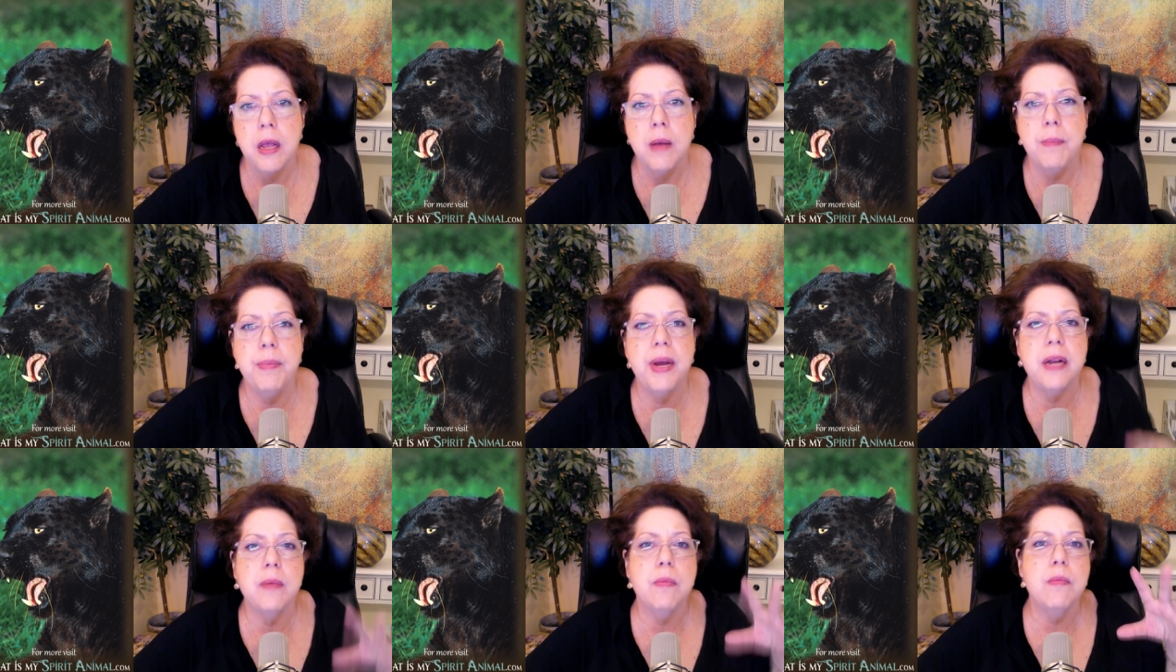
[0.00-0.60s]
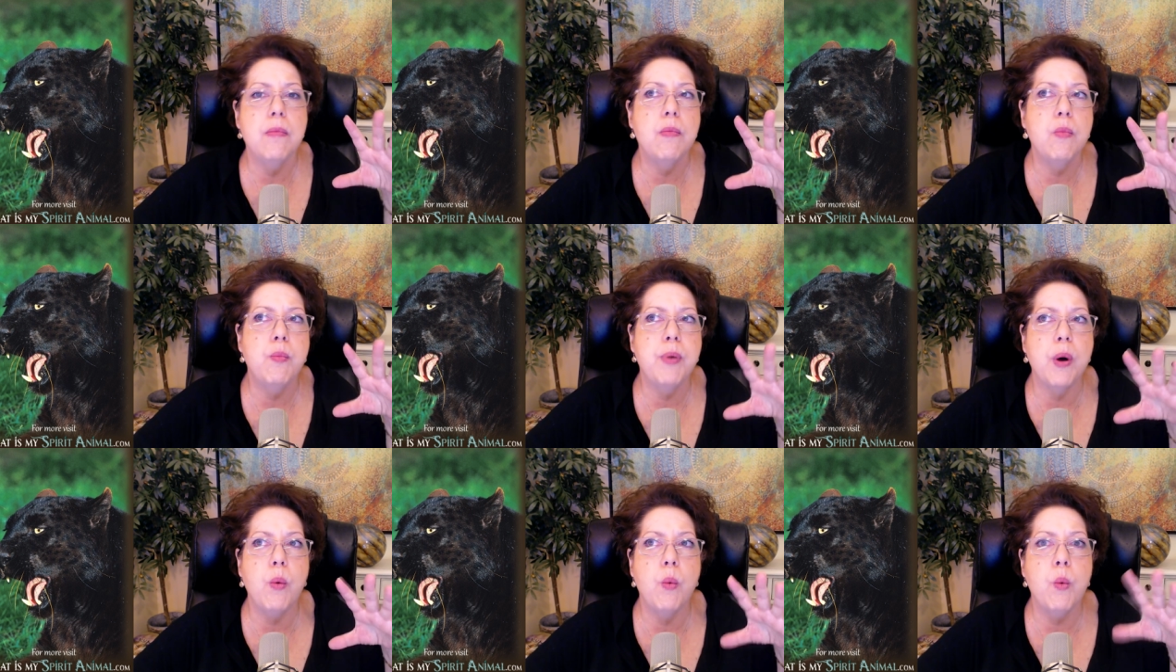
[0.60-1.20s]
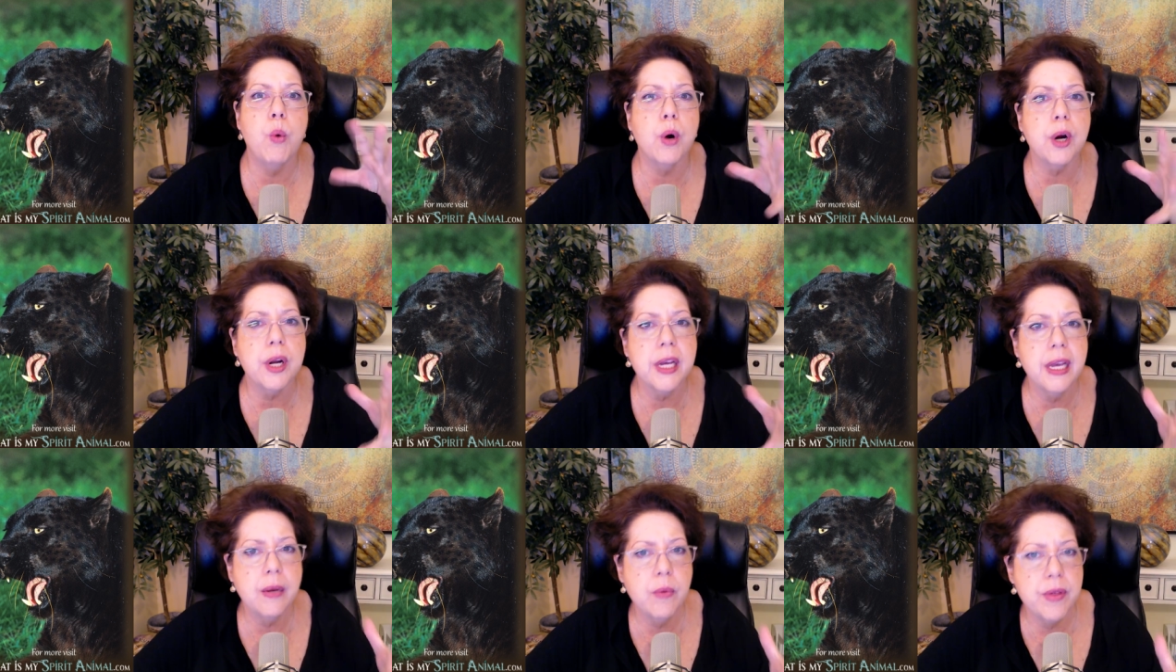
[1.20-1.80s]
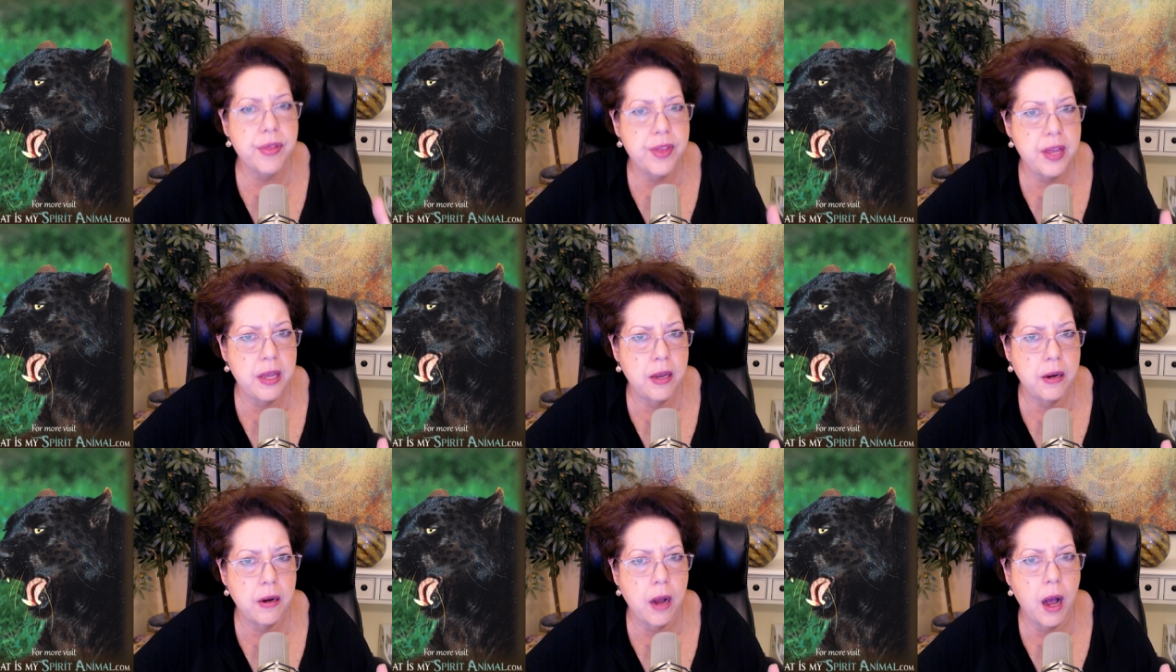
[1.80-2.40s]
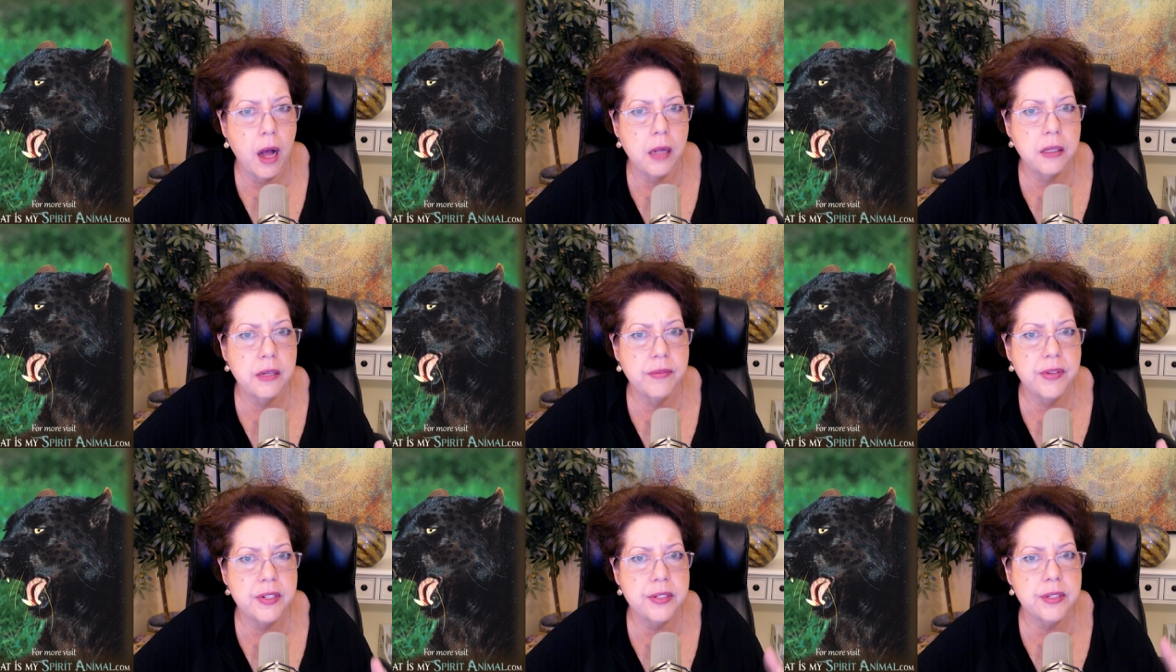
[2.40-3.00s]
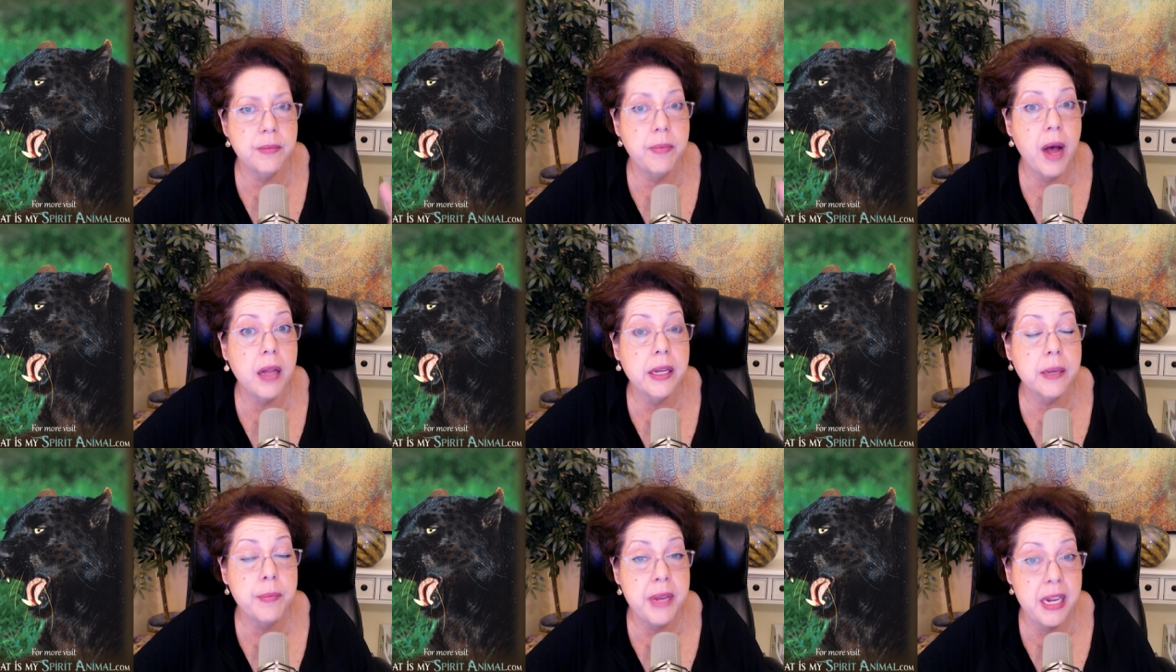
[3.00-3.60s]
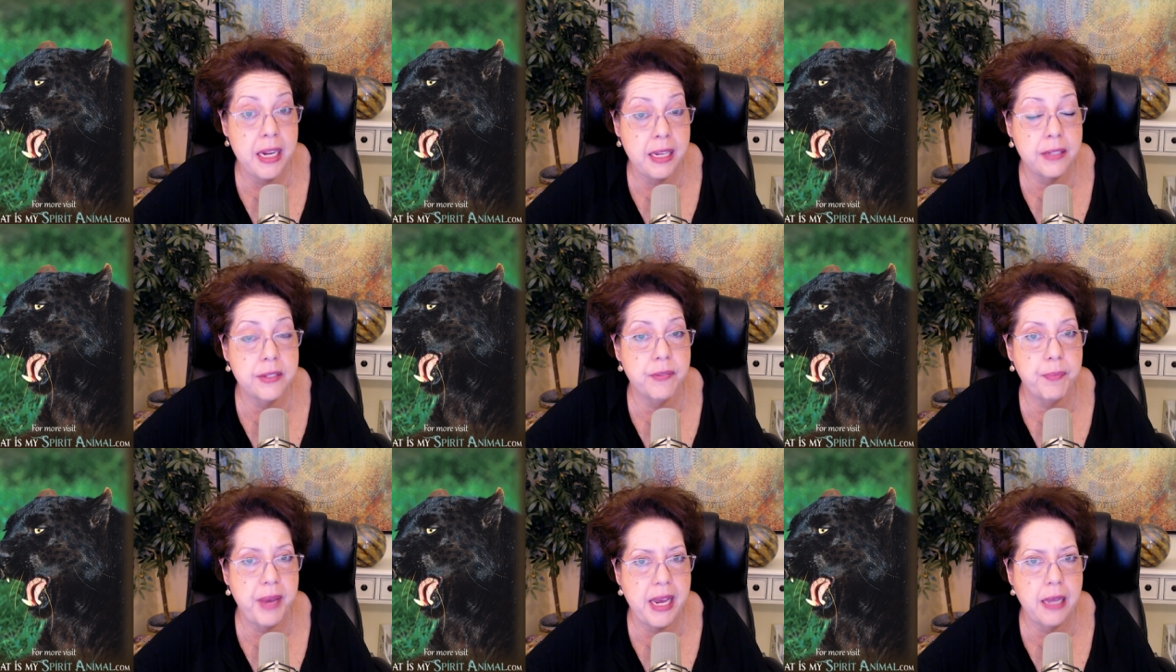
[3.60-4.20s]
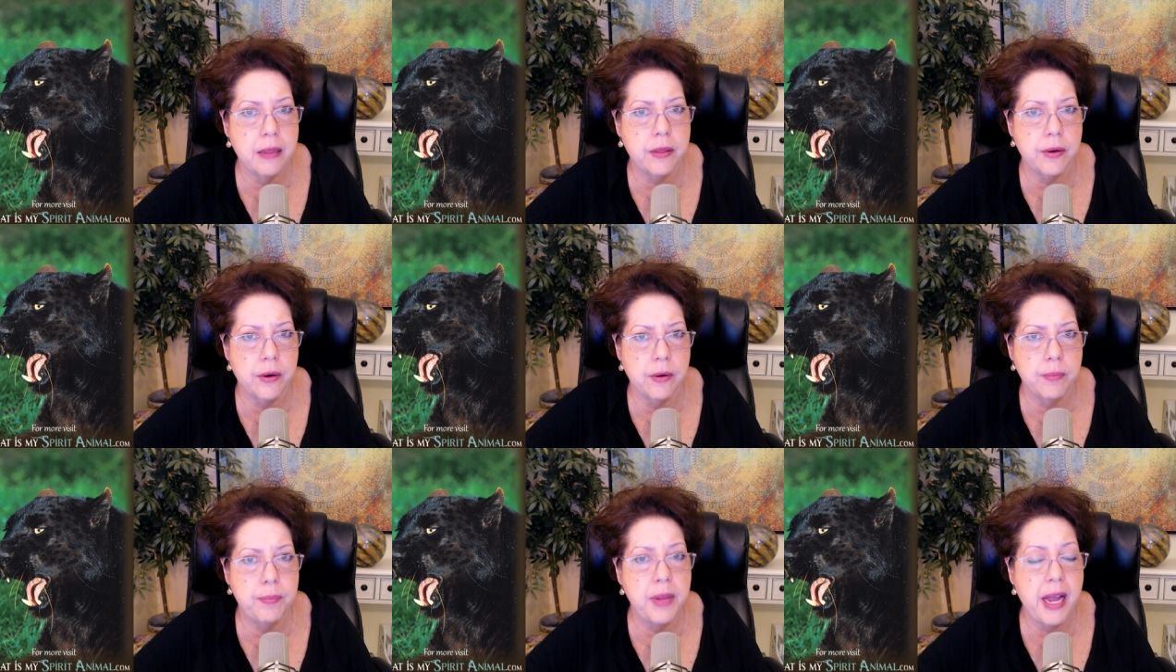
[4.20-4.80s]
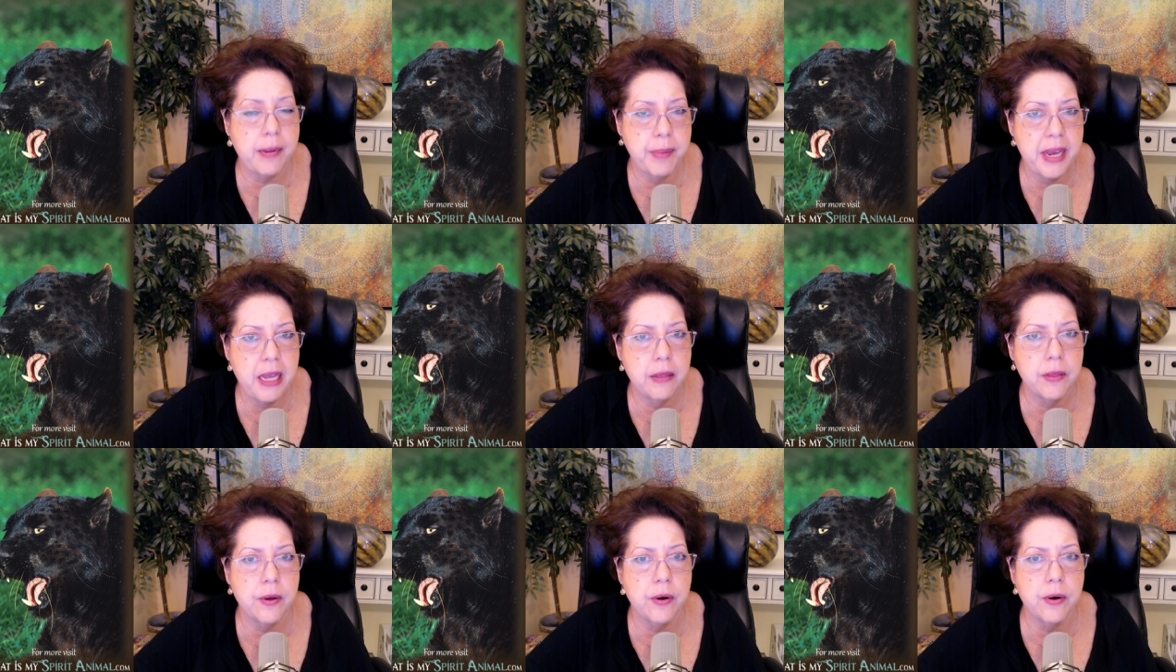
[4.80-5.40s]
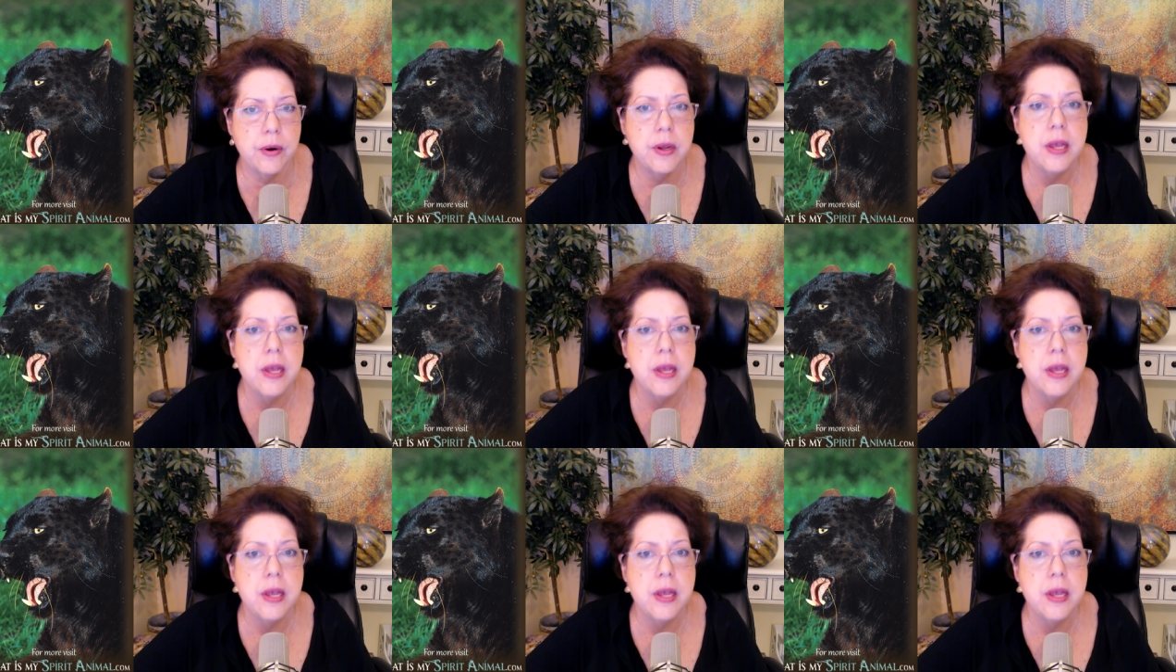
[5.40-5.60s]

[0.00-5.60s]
but, but working within all of the symbolic meanings of Panther, Black Panther,